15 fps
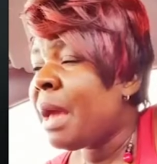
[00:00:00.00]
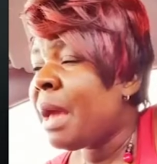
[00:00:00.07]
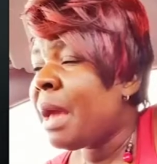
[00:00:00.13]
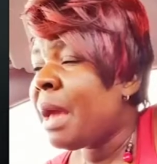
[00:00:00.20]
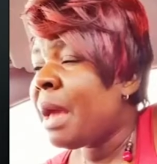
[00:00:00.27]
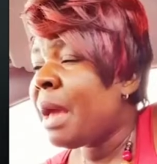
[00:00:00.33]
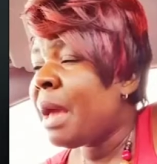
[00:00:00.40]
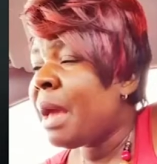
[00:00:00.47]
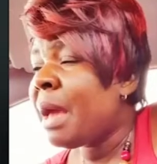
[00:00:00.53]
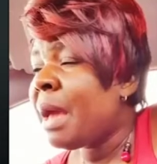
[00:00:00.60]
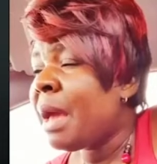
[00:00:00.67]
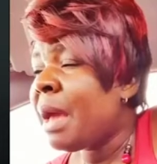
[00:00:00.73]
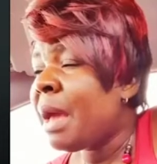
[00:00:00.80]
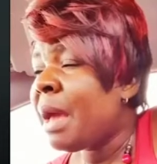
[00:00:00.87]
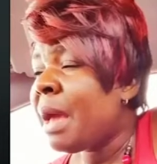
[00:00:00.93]

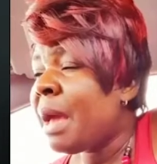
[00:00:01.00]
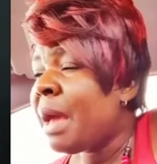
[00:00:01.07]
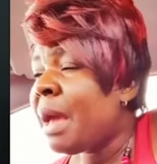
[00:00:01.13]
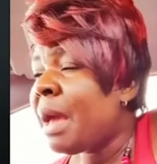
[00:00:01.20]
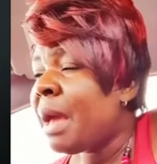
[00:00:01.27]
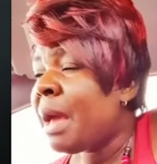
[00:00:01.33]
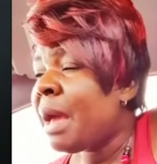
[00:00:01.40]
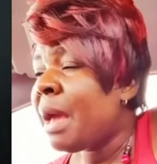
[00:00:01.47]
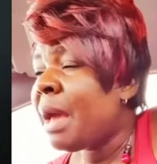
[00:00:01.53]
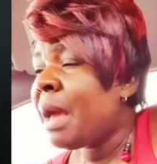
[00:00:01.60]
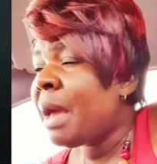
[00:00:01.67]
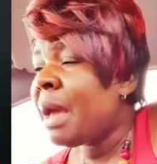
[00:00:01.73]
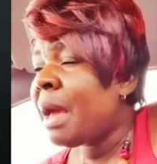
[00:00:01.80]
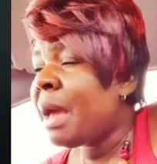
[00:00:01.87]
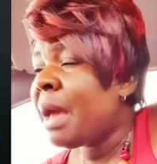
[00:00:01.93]

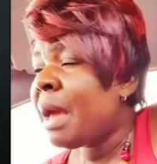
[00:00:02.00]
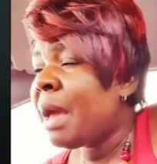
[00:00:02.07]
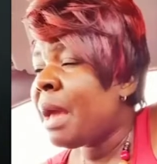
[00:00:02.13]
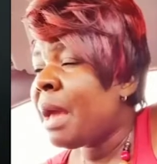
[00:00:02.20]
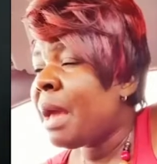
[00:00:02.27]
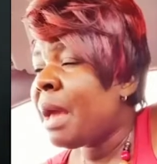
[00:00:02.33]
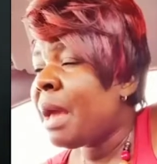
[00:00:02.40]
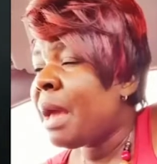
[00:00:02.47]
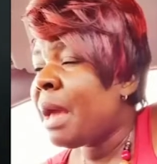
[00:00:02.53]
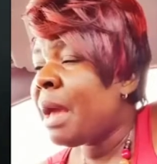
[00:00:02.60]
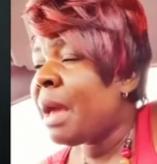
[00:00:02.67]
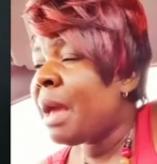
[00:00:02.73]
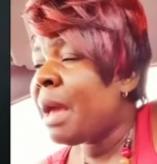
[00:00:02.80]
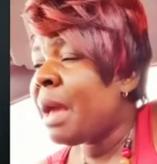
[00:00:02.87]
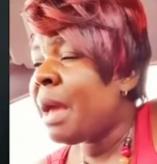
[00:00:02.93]

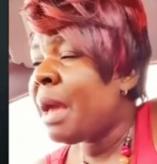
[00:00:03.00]
(silent)